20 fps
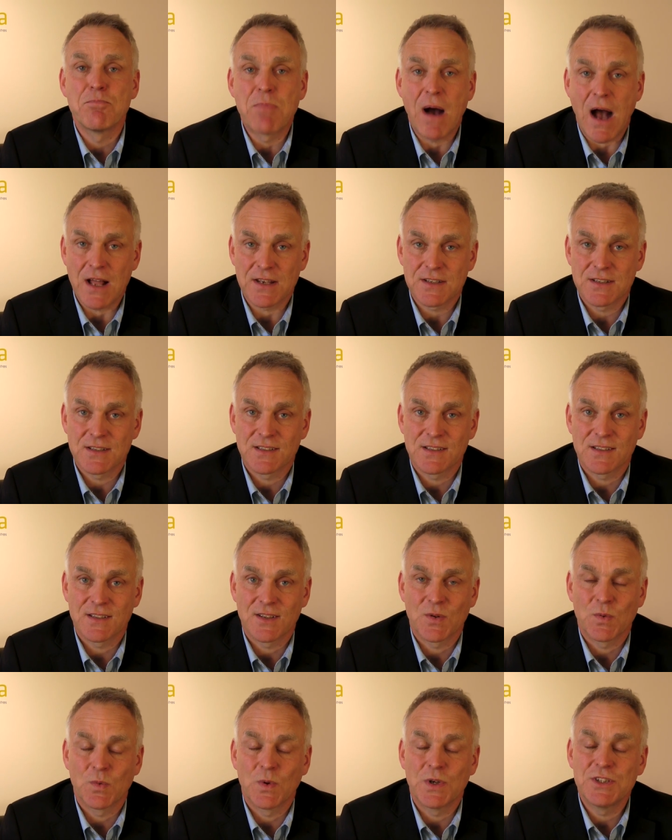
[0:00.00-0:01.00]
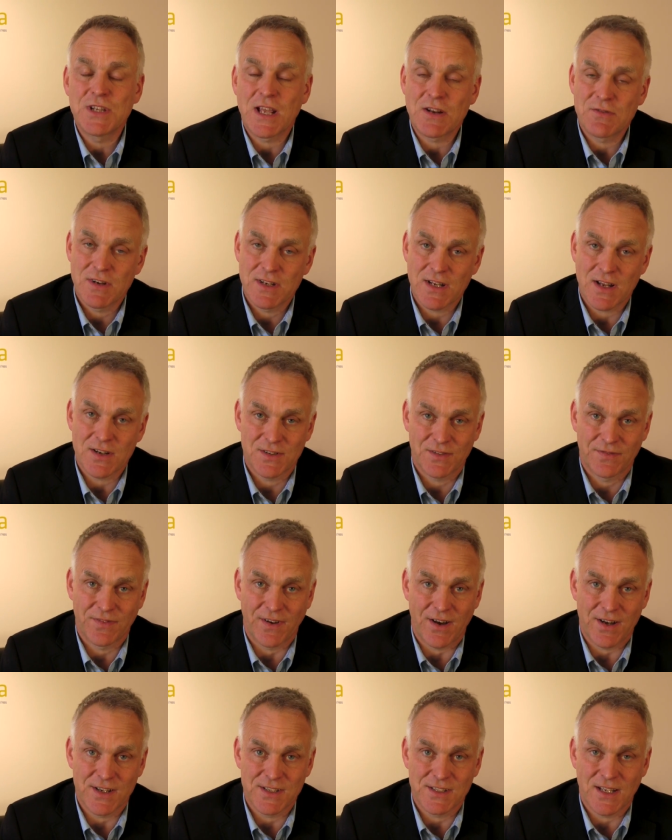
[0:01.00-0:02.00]
but we generally don't
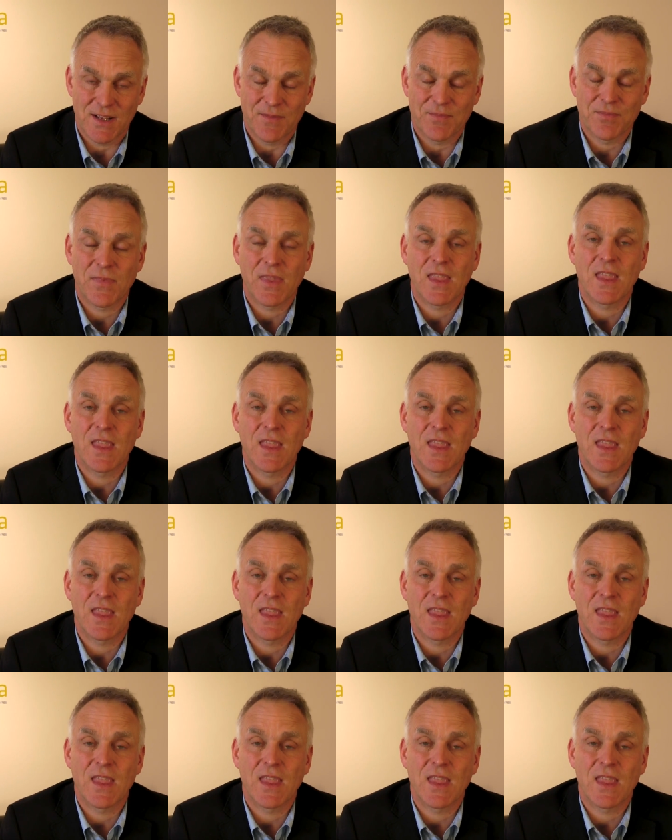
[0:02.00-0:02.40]
advise it.